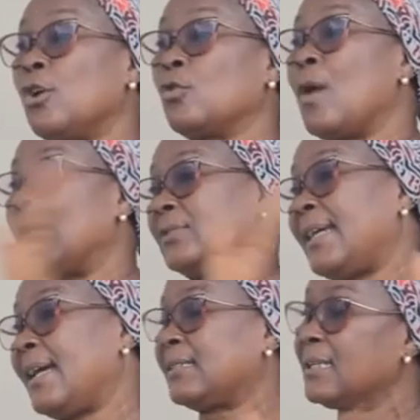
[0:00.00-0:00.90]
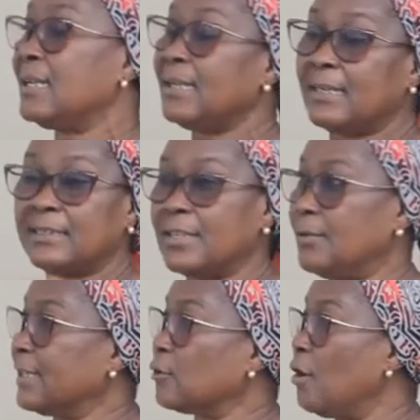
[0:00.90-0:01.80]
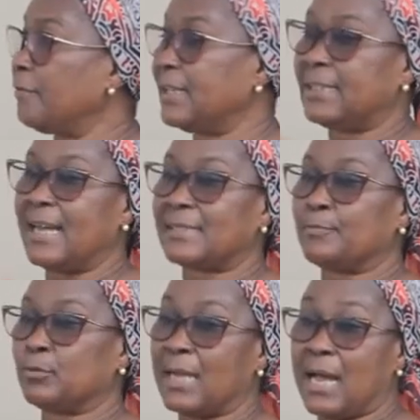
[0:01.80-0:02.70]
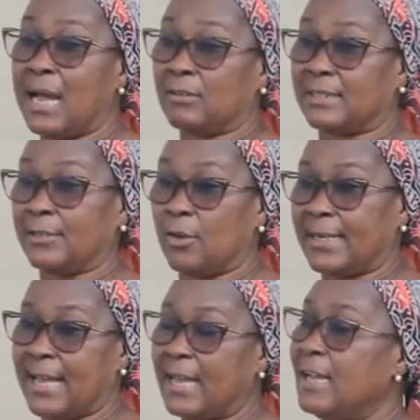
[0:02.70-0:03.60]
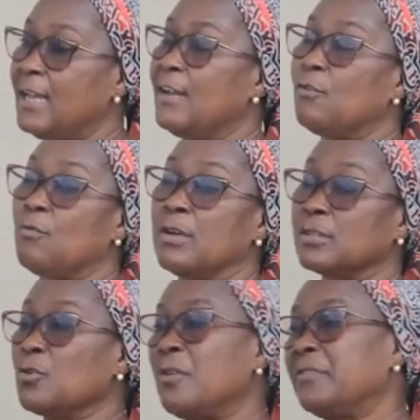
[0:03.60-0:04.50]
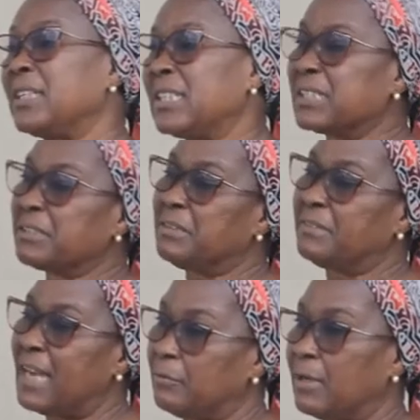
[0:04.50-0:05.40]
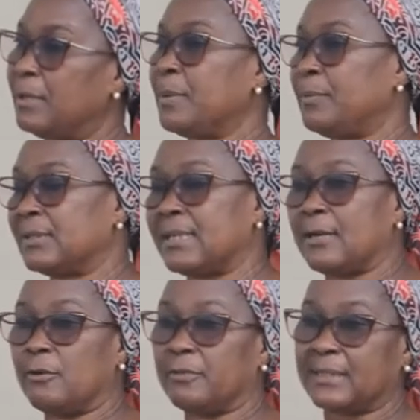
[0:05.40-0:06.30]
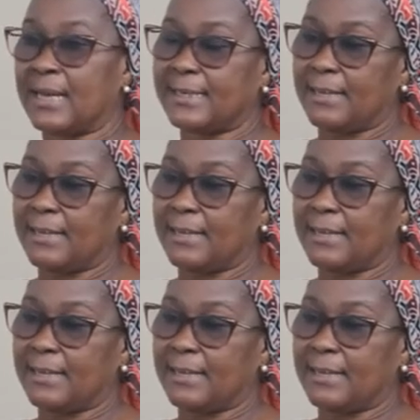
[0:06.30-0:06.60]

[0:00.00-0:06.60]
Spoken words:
not go out yet. During COVID, let's put our house in order. Once COVID is over, well, people say COVID can